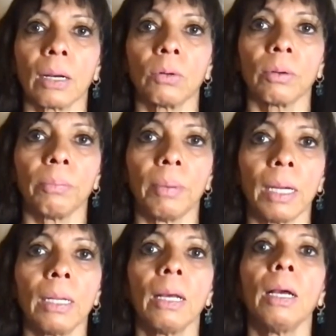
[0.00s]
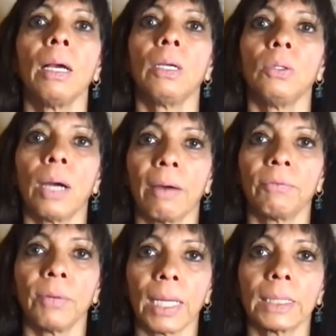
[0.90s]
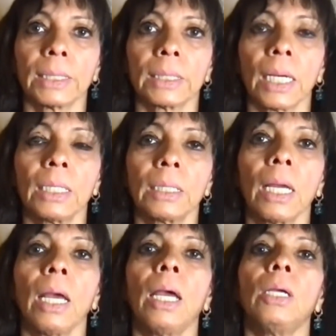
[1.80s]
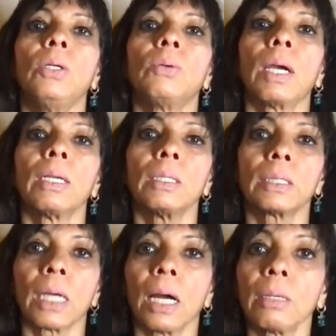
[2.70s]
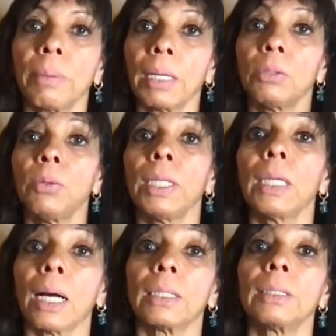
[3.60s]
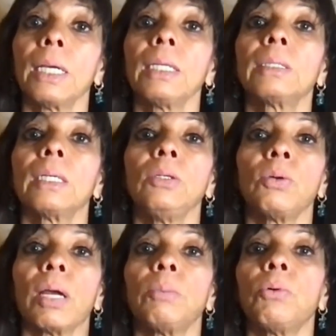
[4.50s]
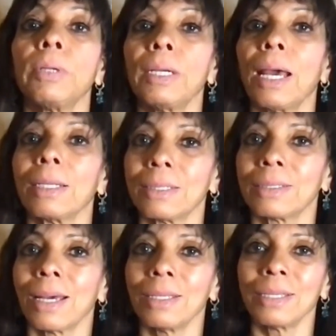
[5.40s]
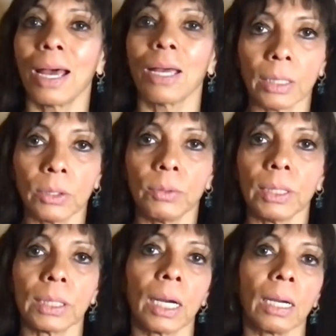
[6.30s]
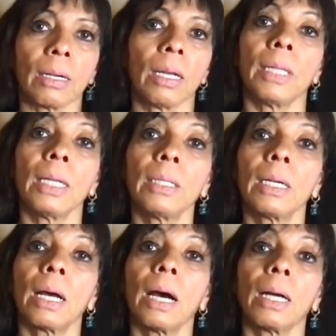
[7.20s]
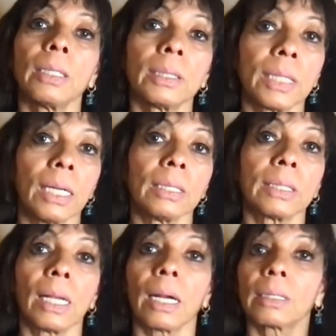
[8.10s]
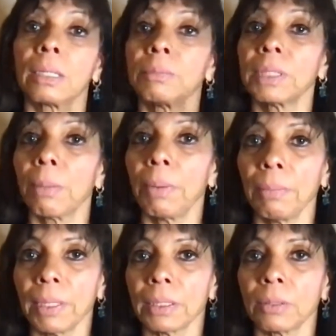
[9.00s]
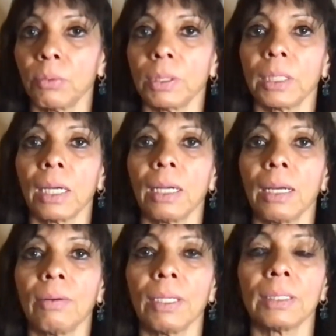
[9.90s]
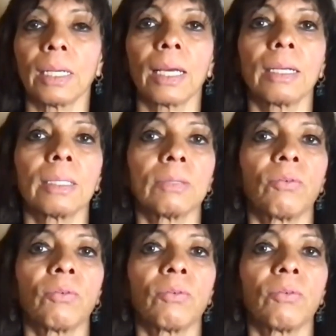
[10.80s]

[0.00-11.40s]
get out of bed, you have to exercise. You can start by doing the other things and you can put in exercise as you desire. Then there are other things. There are some supplements which can increase, like